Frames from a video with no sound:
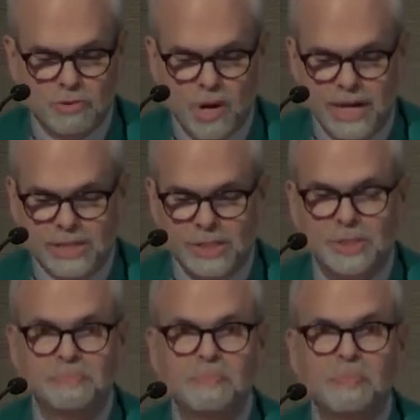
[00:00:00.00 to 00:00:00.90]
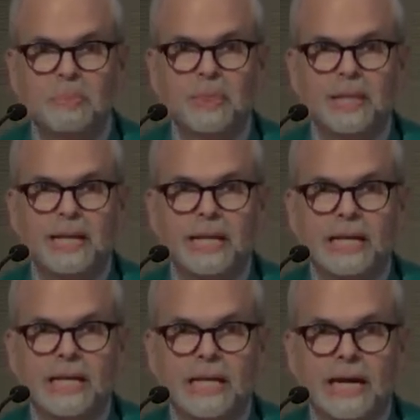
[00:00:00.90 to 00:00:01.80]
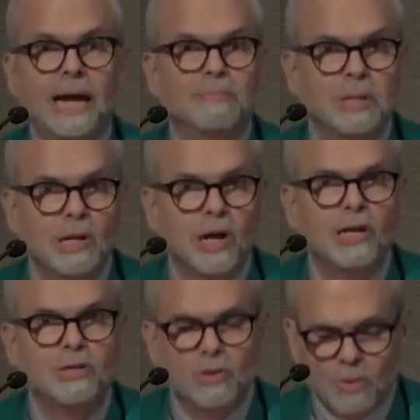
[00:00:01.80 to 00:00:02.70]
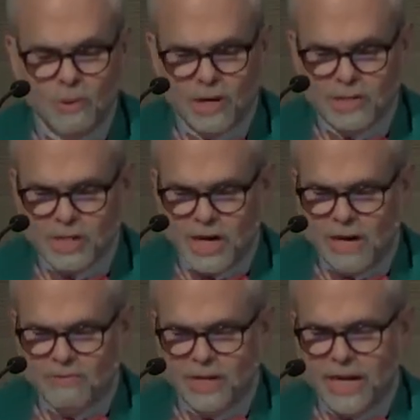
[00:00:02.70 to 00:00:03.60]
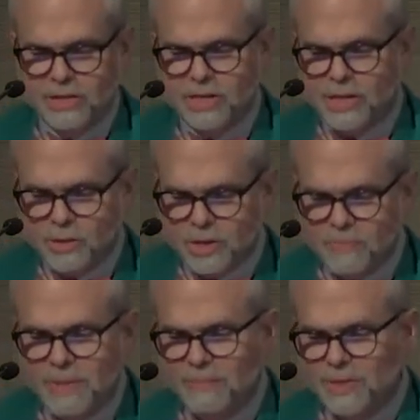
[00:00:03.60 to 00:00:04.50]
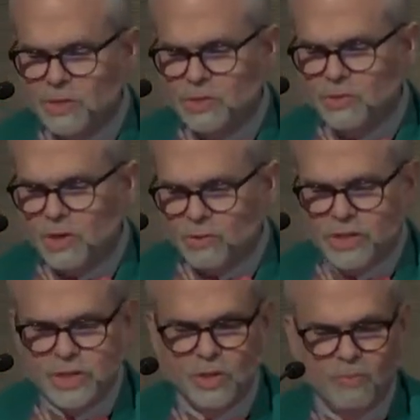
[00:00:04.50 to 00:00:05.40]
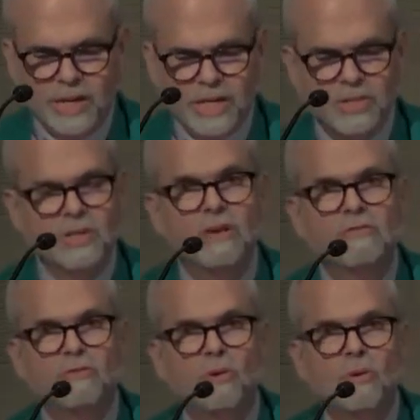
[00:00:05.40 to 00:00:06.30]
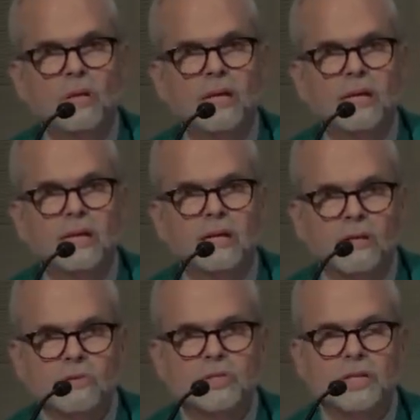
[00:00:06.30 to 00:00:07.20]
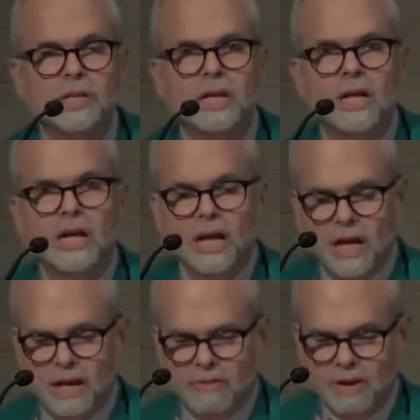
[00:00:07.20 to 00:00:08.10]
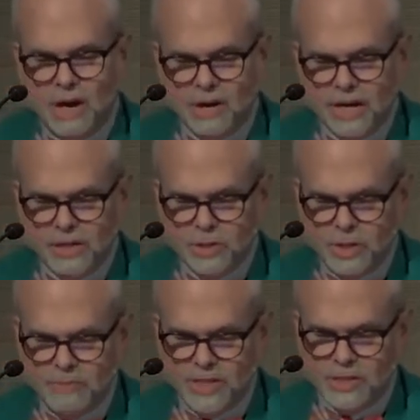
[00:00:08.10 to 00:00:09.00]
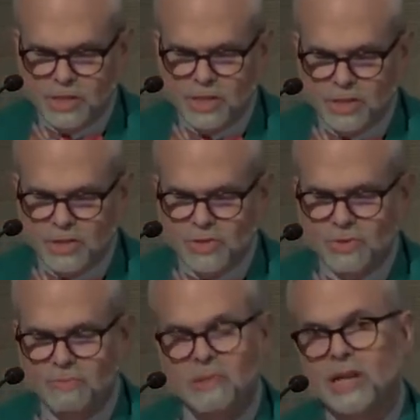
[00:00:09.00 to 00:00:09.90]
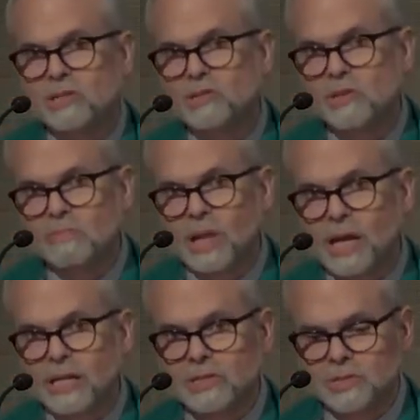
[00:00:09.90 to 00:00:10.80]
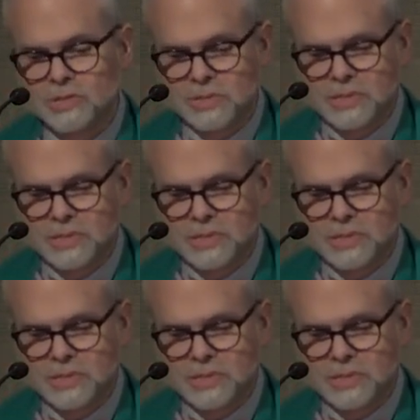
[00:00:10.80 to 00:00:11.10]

Christ. I applaud your work as a congregation and your commitment to a Christian witness of full inclusion of our LGBTQ+ siblings.